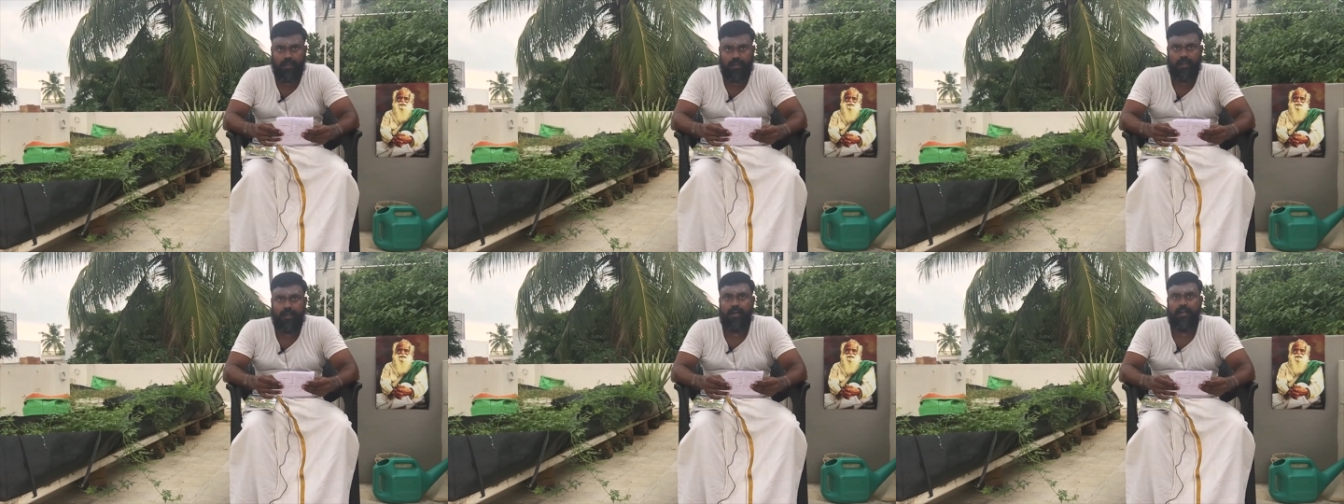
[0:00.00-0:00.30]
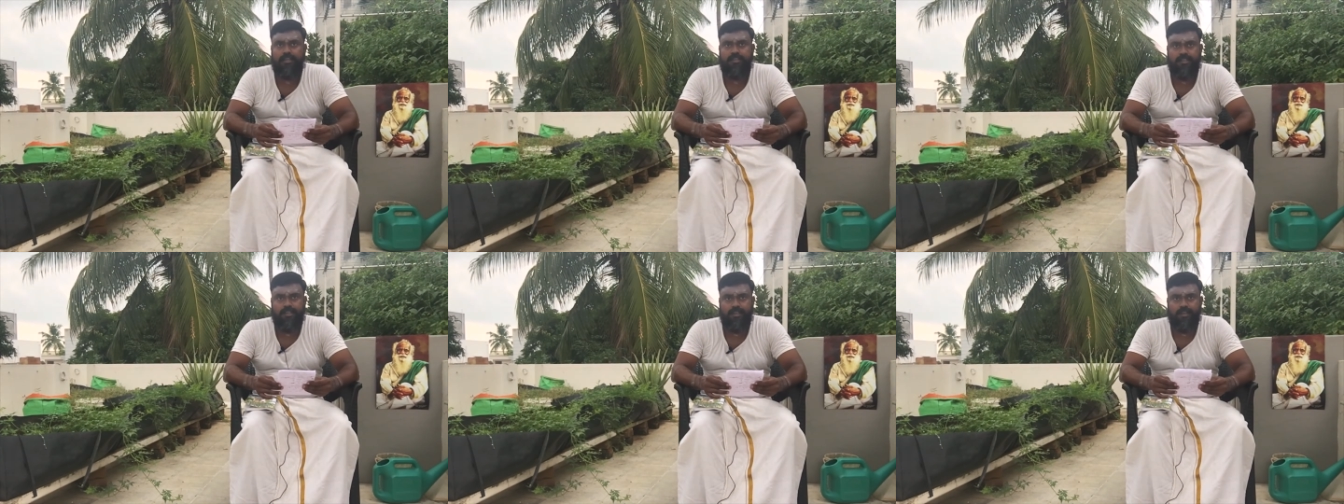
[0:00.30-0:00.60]

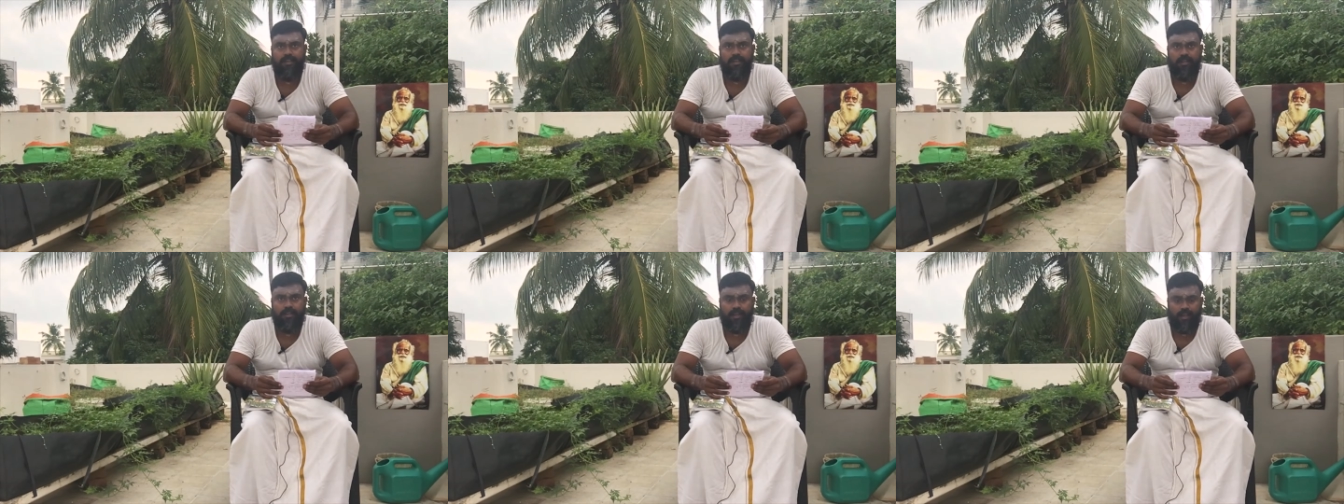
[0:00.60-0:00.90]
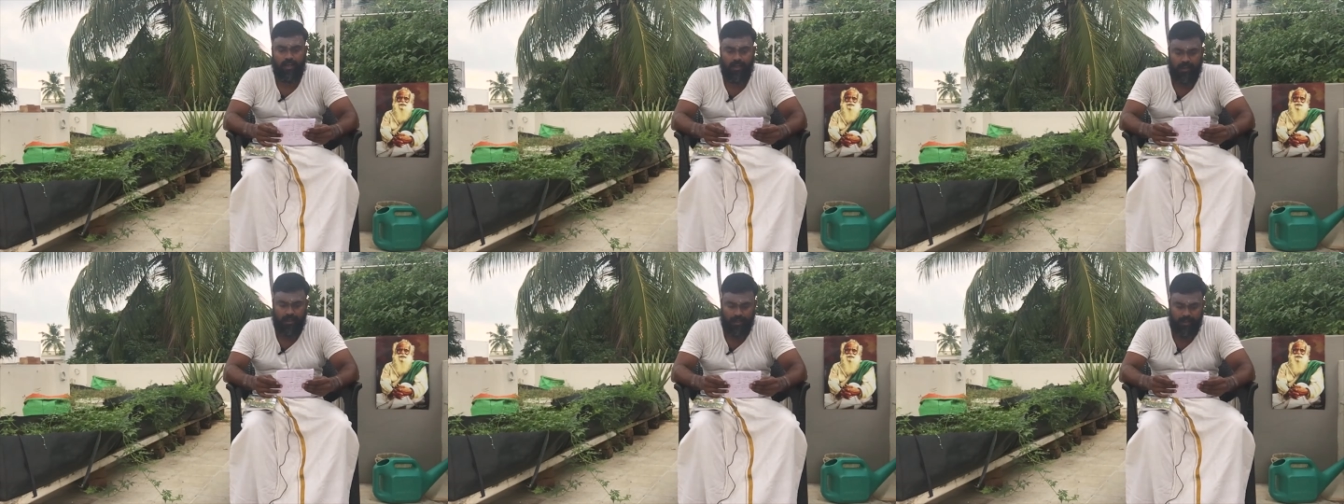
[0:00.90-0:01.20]
Natarajan
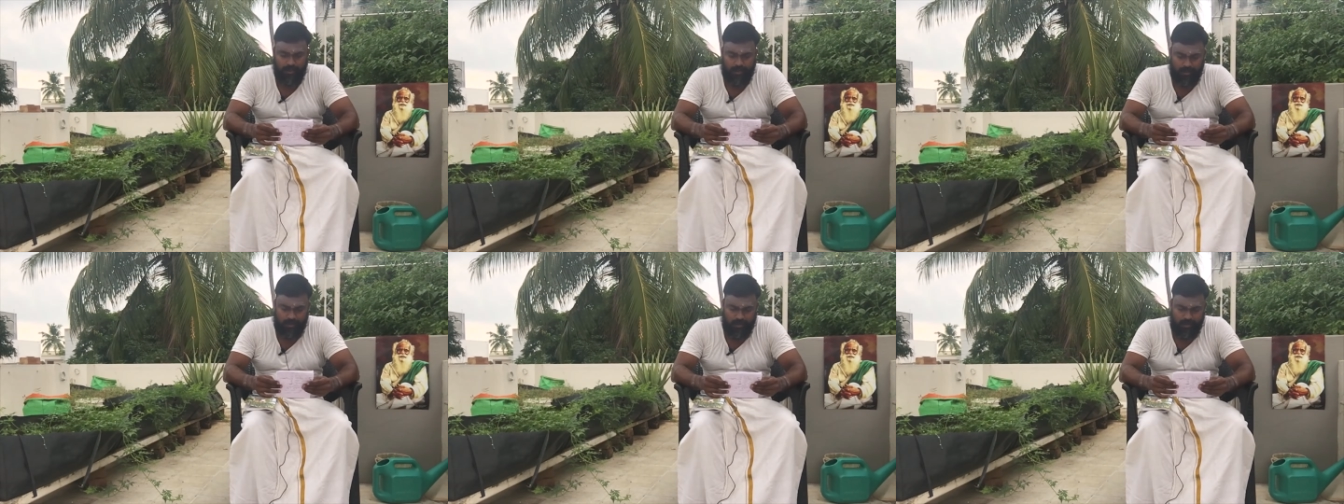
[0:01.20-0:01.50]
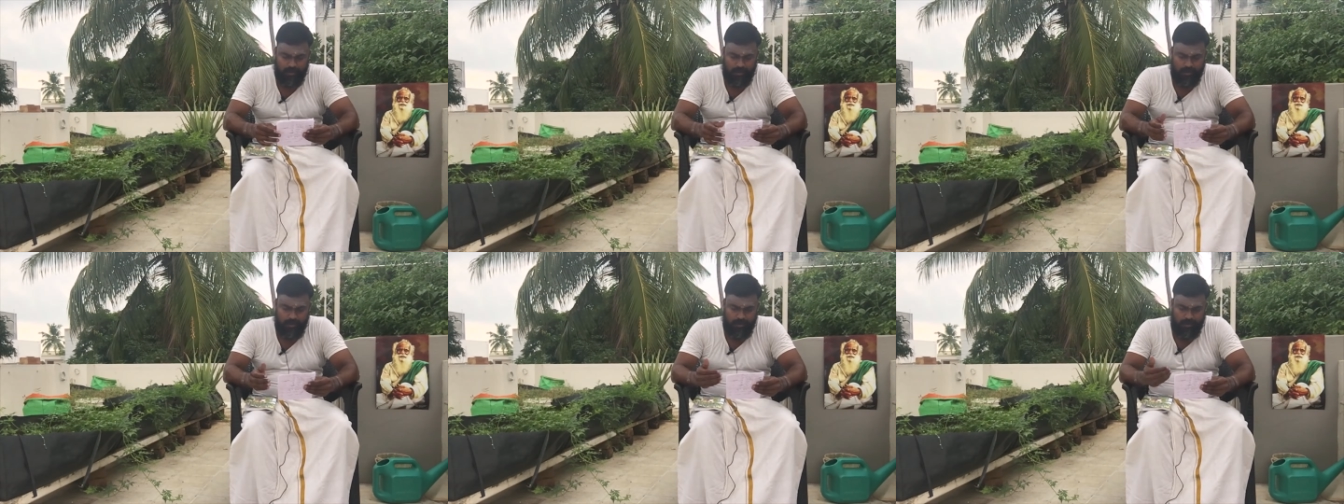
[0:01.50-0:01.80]
and
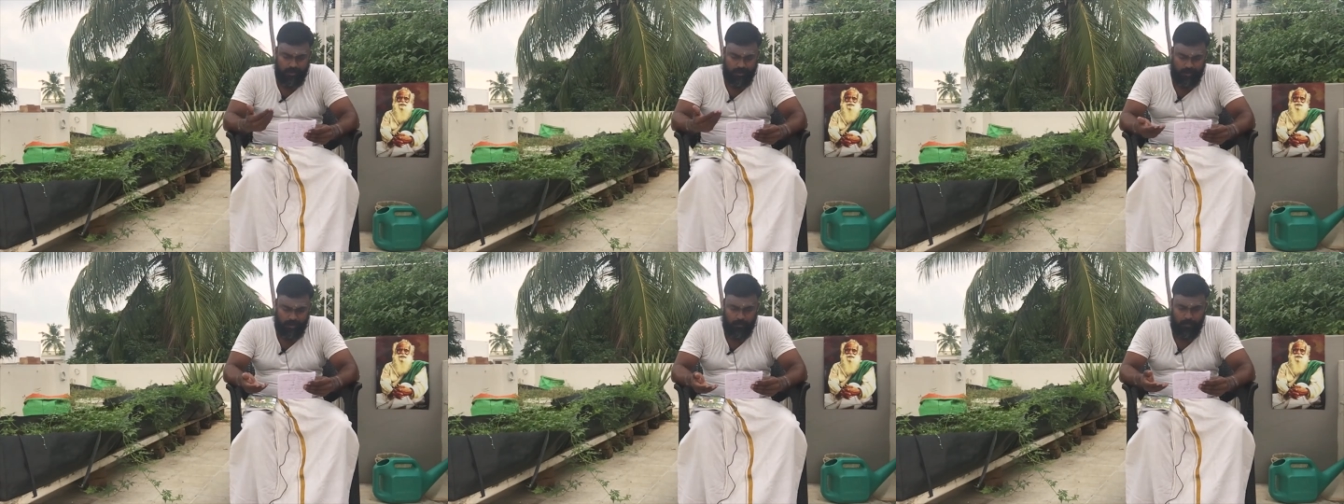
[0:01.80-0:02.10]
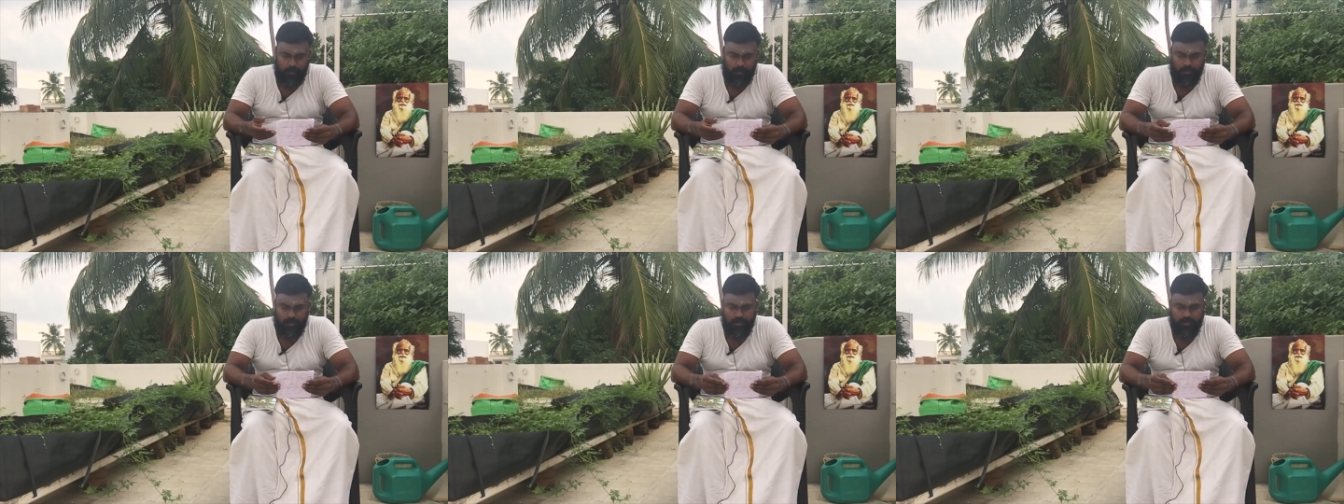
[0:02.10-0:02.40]
uh, I'm going